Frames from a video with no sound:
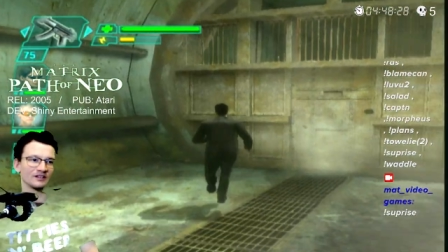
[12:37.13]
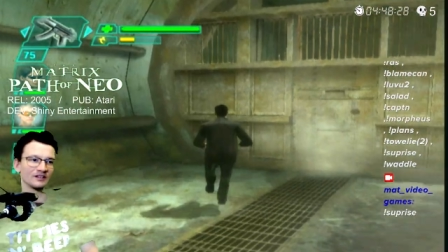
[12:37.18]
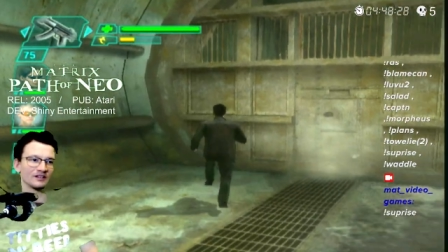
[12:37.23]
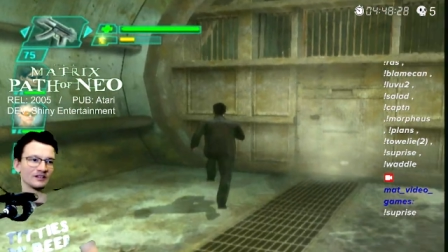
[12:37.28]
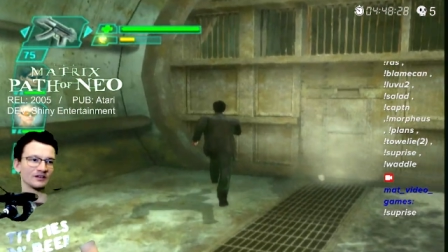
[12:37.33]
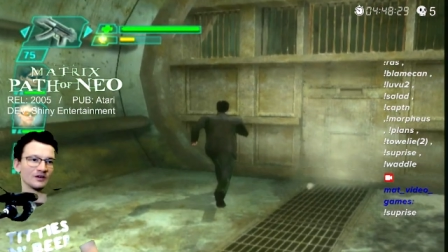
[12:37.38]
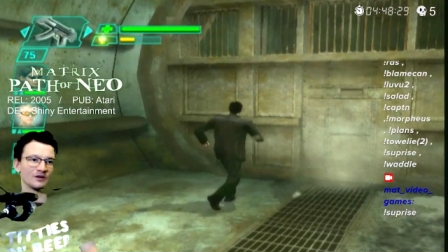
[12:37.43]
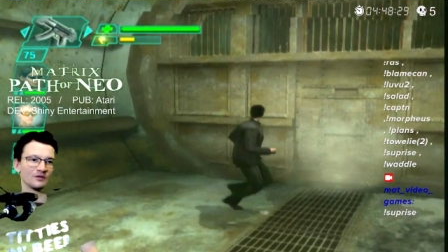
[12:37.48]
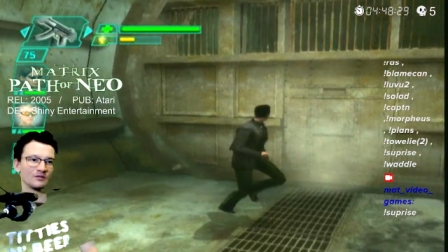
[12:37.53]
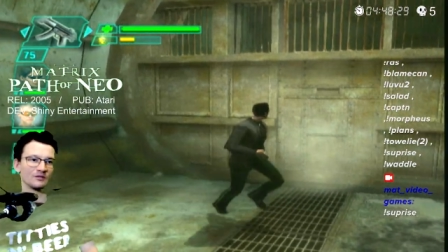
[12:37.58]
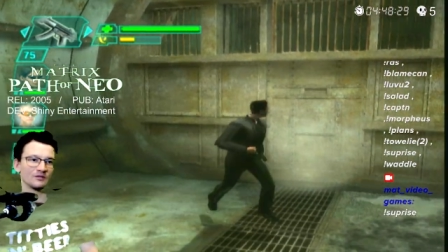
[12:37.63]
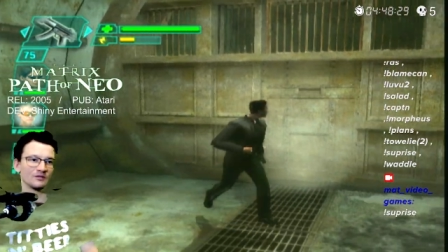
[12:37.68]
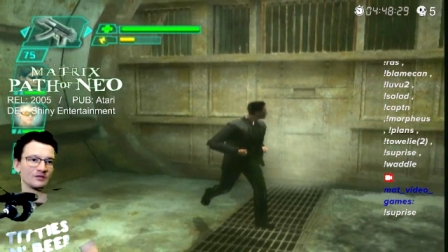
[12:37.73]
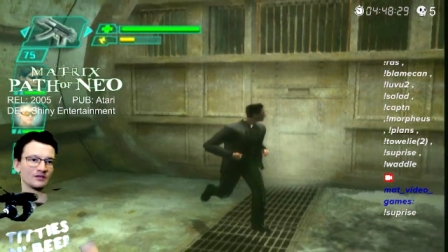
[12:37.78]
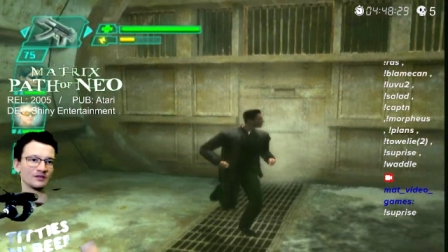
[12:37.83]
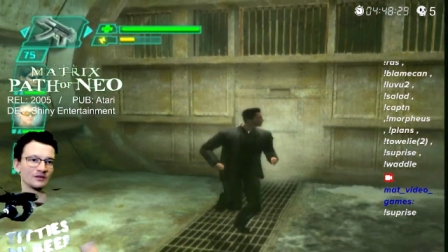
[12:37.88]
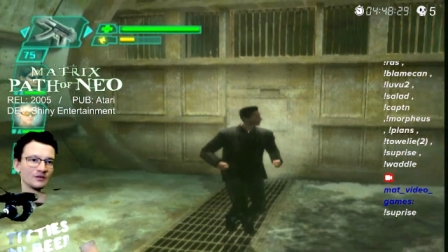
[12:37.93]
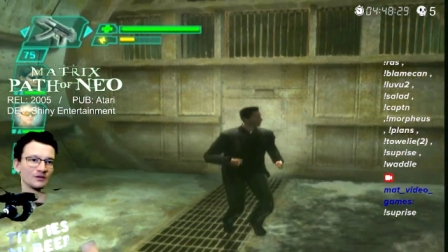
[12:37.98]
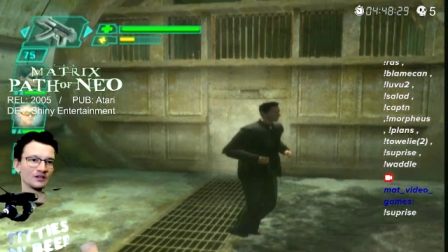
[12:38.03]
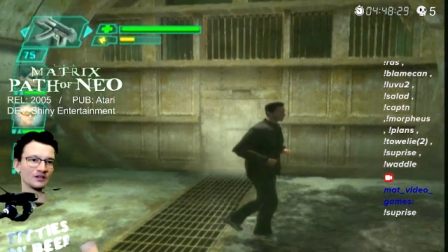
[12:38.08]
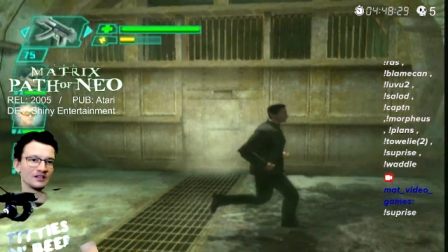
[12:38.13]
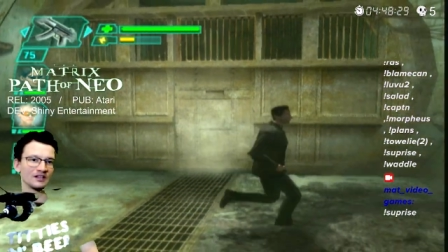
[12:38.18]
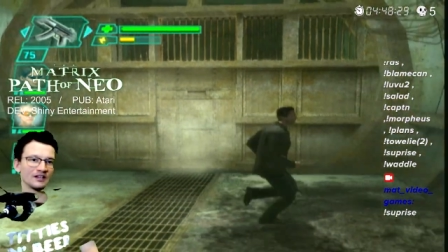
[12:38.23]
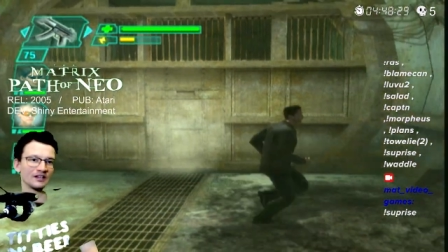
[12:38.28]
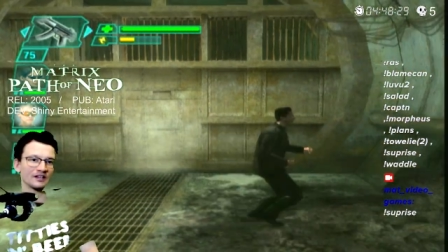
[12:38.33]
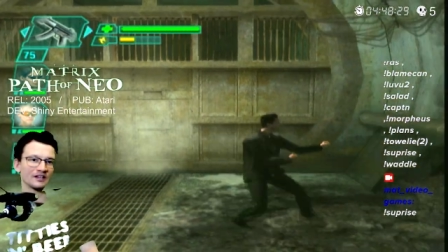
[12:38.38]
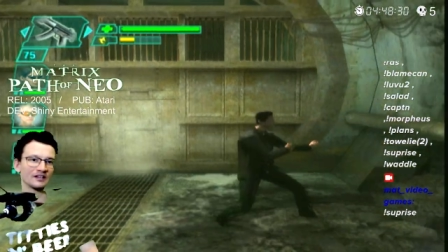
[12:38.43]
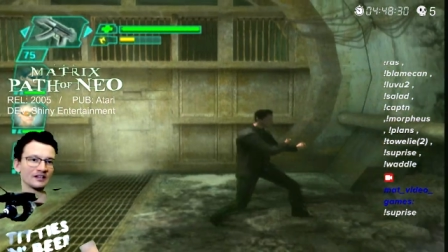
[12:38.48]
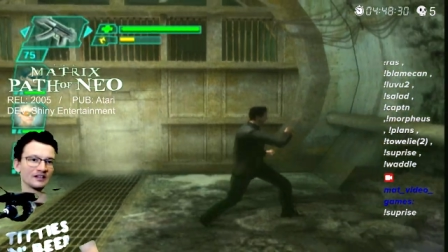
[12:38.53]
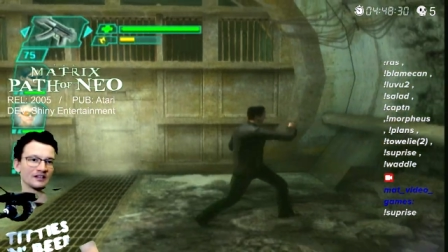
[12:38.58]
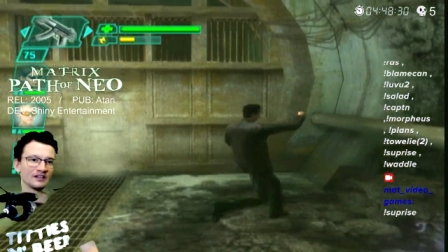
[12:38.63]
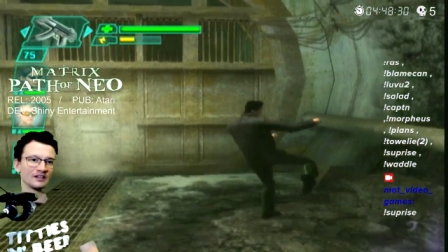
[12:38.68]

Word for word: Nope. What the heck?